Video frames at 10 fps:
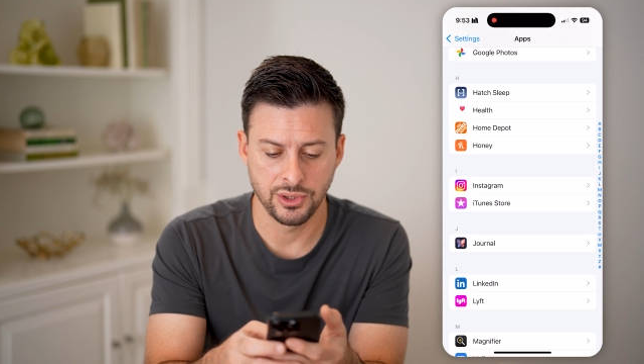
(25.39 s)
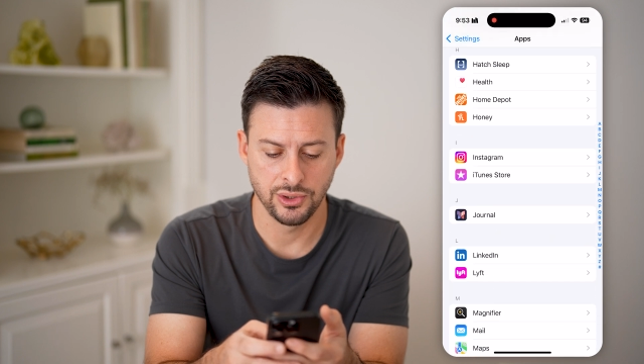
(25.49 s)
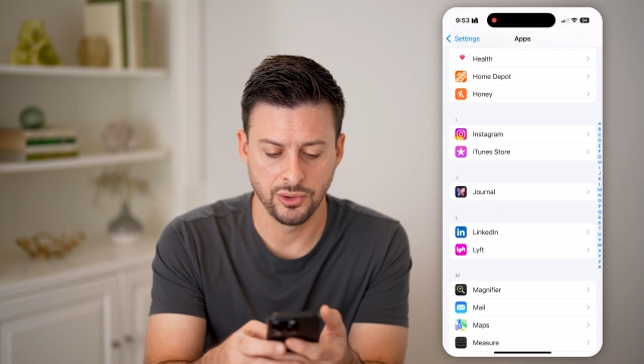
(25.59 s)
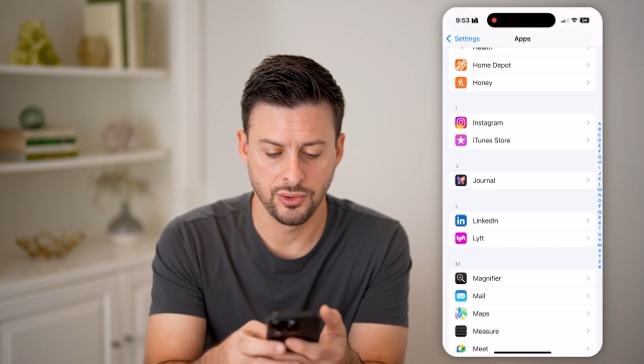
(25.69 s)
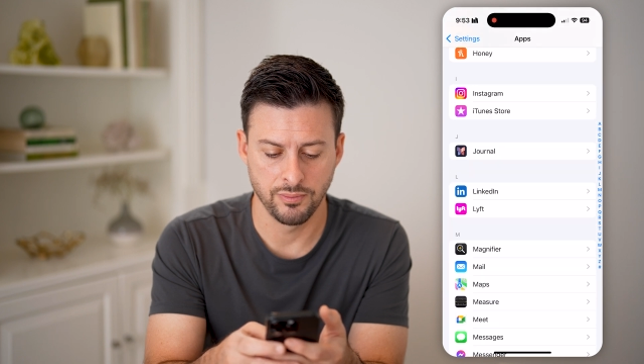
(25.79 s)

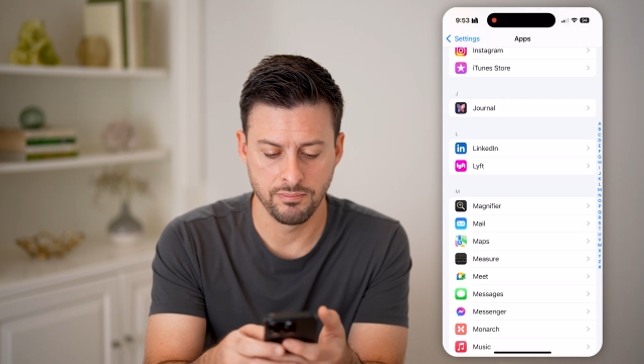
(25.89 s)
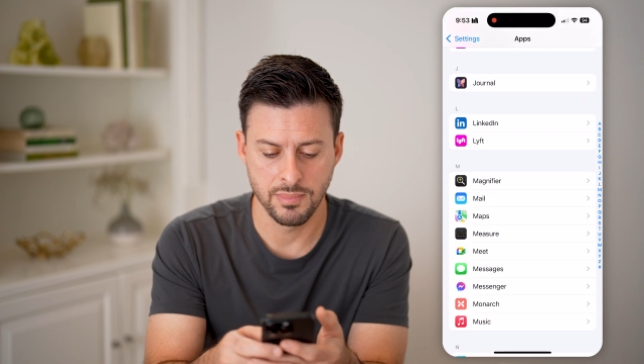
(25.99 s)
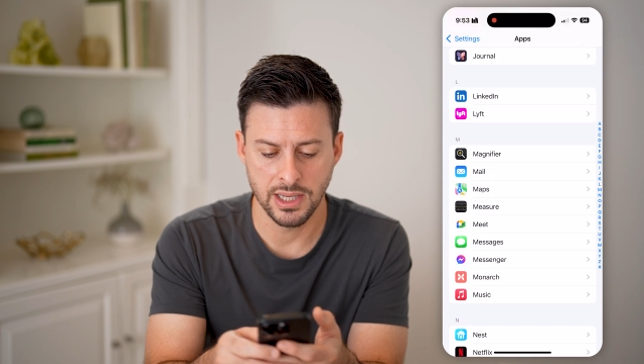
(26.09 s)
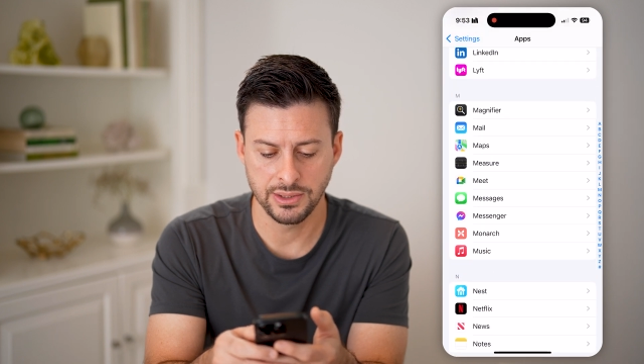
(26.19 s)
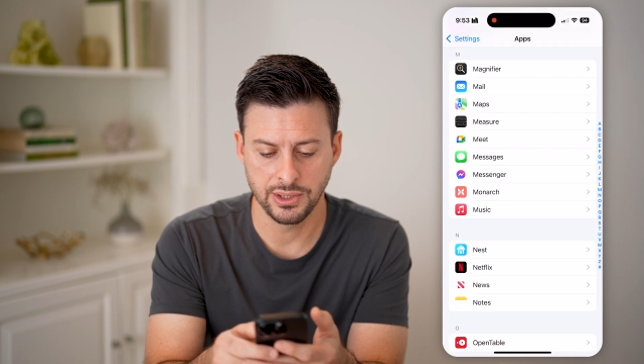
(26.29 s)
to
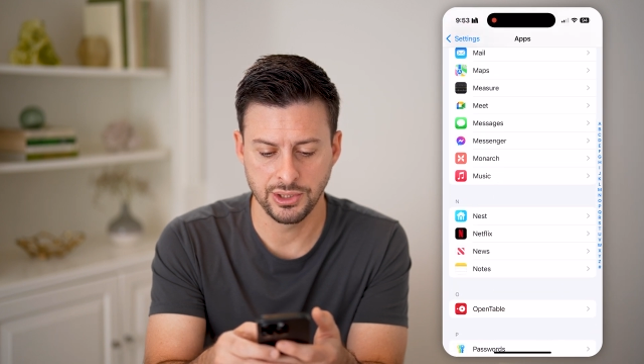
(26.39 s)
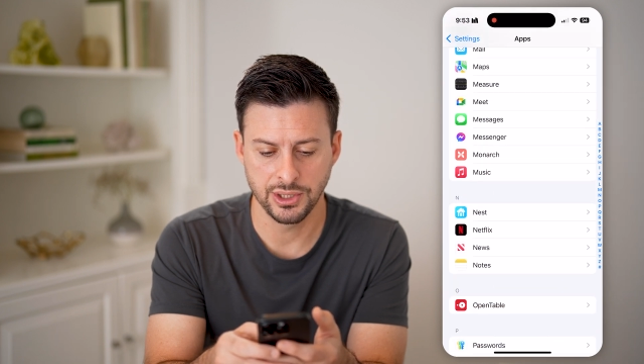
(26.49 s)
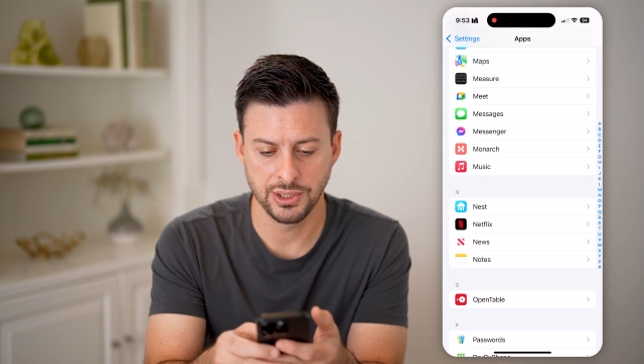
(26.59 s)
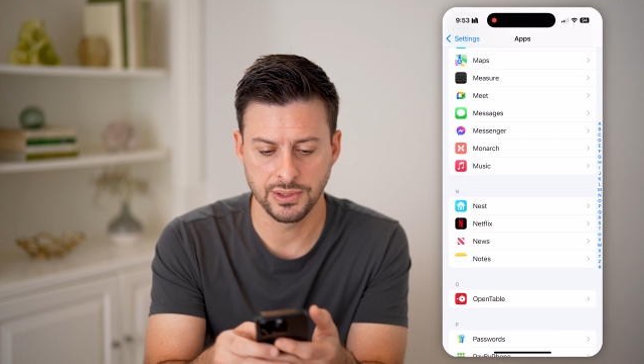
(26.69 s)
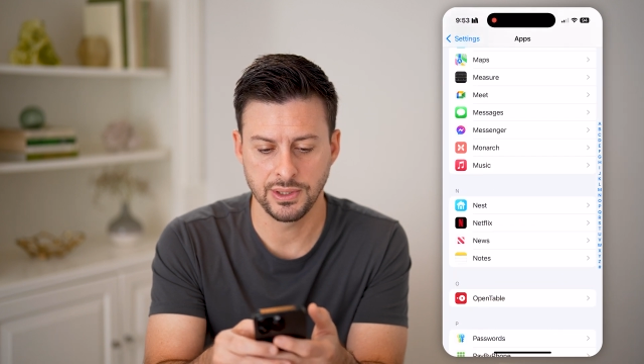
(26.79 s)

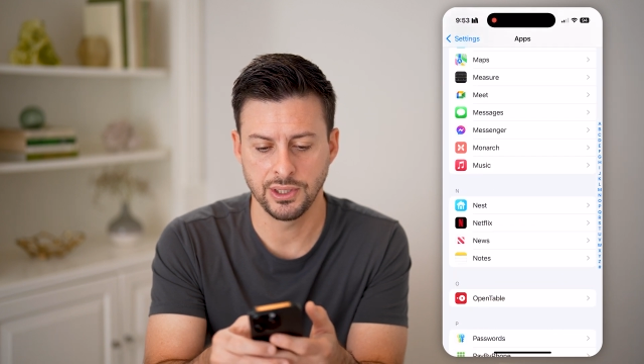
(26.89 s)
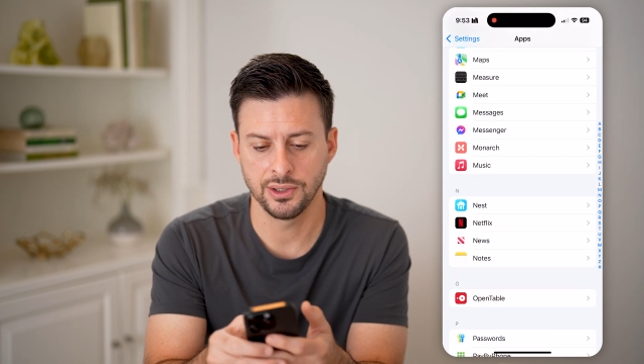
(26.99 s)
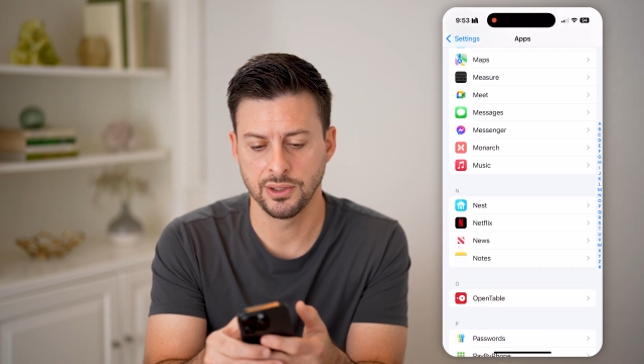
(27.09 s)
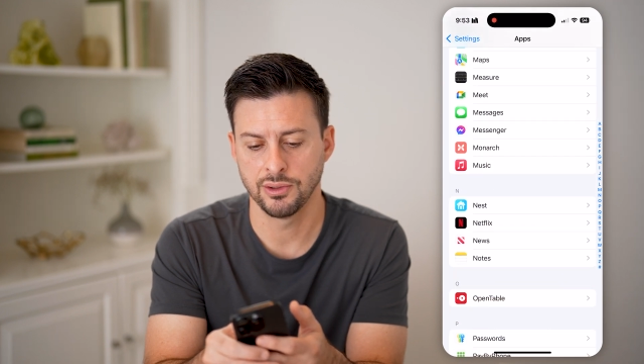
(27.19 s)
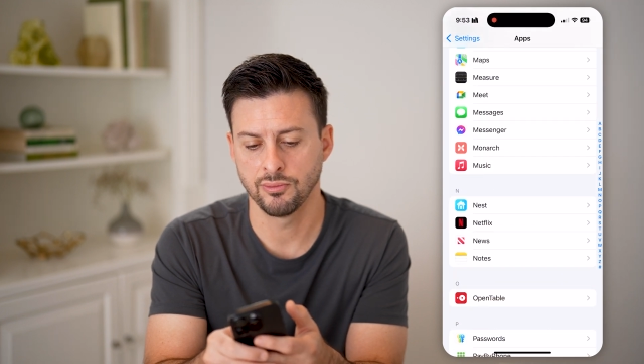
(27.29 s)
messages here.